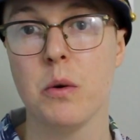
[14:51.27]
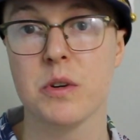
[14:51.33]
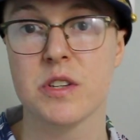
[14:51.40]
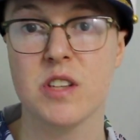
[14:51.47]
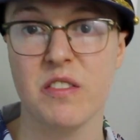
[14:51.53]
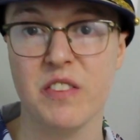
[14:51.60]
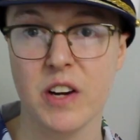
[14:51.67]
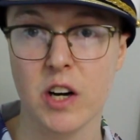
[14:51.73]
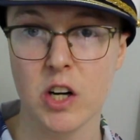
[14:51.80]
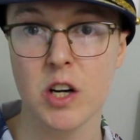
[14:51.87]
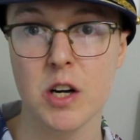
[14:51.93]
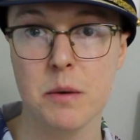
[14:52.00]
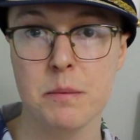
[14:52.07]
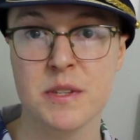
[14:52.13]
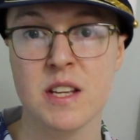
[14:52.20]
we're stuffing
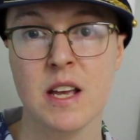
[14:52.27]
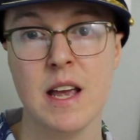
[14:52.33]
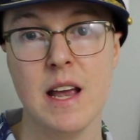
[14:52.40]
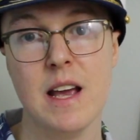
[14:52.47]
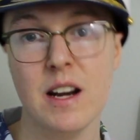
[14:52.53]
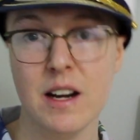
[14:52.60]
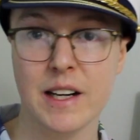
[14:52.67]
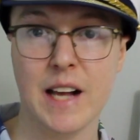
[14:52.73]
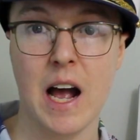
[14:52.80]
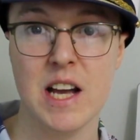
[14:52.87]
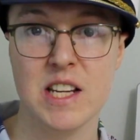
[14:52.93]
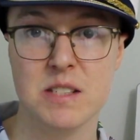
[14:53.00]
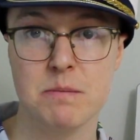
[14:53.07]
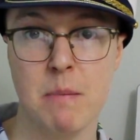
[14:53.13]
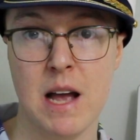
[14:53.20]
herbs in our
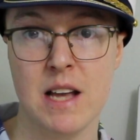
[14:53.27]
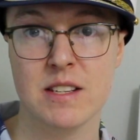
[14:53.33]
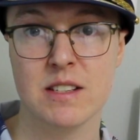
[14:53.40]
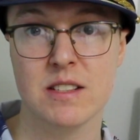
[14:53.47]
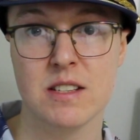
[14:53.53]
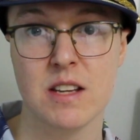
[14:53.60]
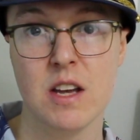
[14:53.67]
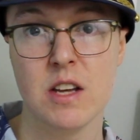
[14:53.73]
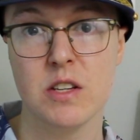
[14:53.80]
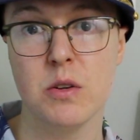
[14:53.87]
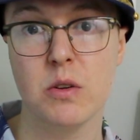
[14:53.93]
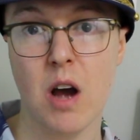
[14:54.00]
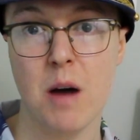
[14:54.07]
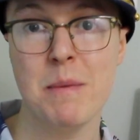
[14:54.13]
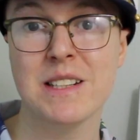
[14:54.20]
gas masks
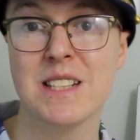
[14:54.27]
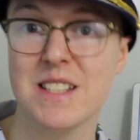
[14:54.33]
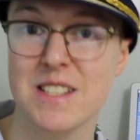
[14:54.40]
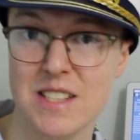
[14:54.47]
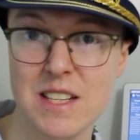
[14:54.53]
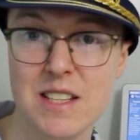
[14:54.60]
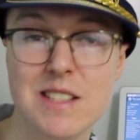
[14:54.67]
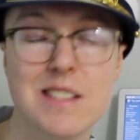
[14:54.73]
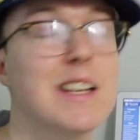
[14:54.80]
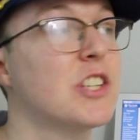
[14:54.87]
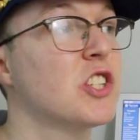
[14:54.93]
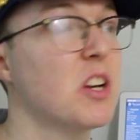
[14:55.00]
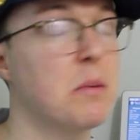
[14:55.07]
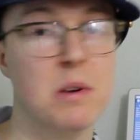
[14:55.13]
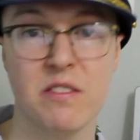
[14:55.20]
to combat diseases that
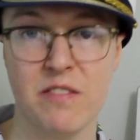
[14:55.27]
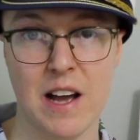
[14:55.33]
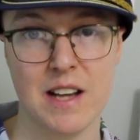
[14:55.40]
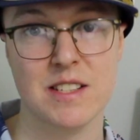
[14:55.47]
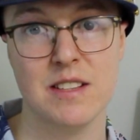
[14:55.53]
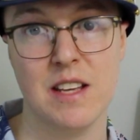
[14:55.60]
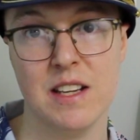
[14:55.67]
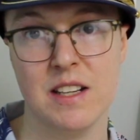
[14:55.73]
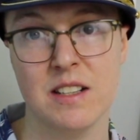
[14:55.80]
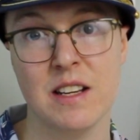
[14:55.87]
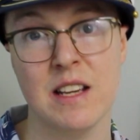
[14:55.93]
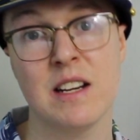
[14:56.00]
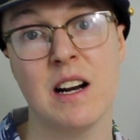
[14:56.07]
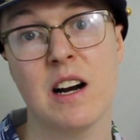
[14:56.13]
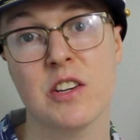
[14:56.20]
should have been vaccinated
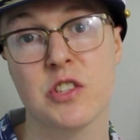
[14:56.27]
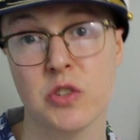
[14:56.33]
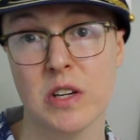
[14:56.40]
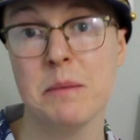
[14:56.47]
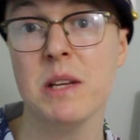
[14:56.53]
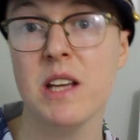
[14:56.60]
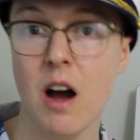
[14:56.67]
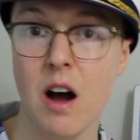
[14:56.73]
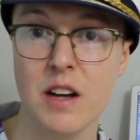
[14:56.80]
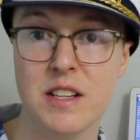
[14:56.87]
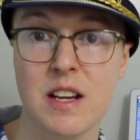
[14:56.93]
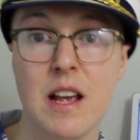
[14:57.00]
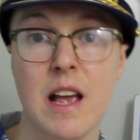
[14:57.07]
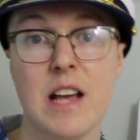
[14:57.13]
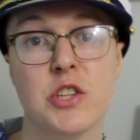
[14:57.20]
in our extremely hot,
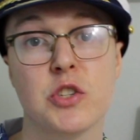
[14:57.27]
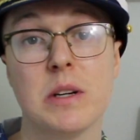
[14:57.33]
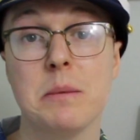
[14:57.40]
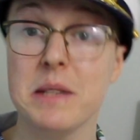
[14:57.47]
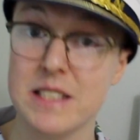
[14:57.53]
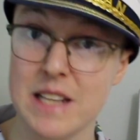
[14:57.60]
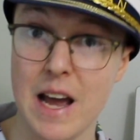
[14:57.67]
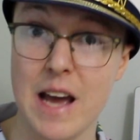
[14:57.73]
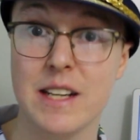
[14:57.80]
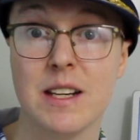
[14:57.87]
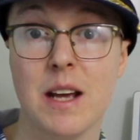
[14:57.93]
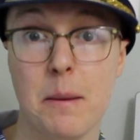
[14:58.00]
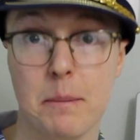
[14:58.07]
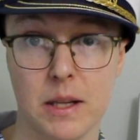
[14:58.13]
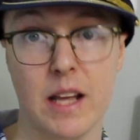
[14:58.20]
extremely dead
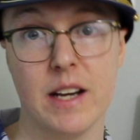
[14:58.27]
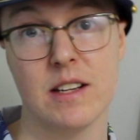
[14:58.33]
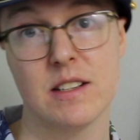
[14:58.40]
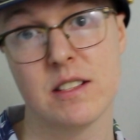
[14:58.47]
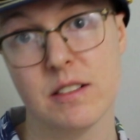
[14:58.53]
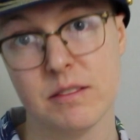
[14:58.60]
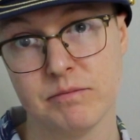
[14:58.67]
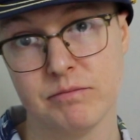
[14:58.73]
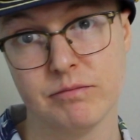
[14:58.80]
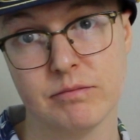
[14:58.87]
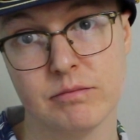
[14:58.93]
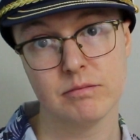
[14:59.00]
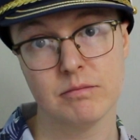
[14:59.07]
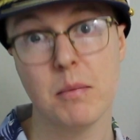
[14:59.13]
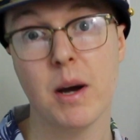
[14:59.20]
planet.
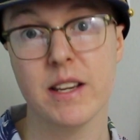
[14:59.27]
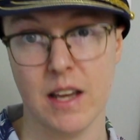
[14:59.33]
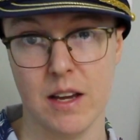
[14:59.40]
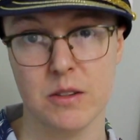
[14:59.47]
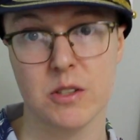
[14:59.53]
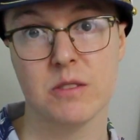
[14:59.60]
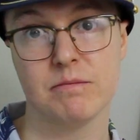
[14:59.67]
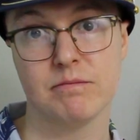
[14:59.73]
Mike out.